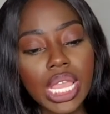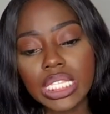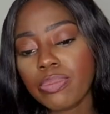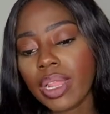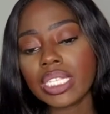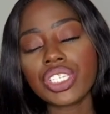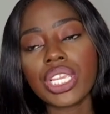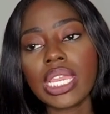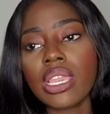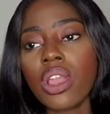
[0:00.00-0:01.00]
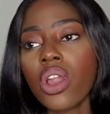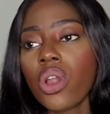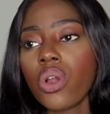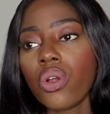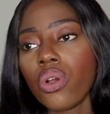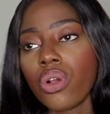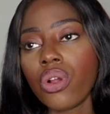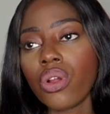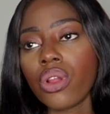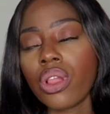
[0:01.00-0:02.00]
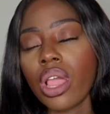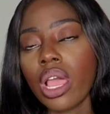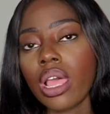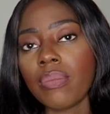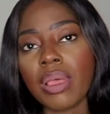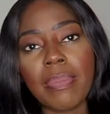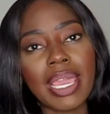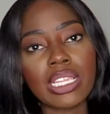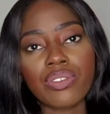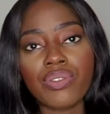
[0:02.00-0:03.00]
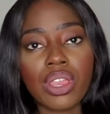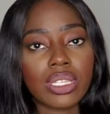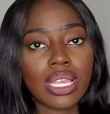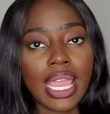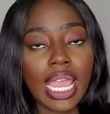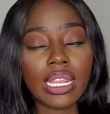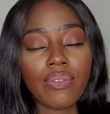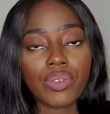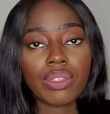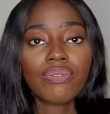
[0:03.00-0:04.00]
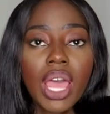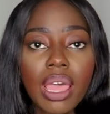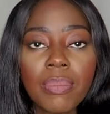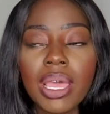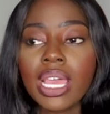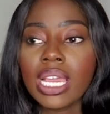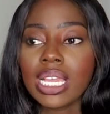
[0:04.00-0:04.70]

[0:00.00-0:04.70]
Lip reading: a spreadsheet or a page of notes I had for the firm.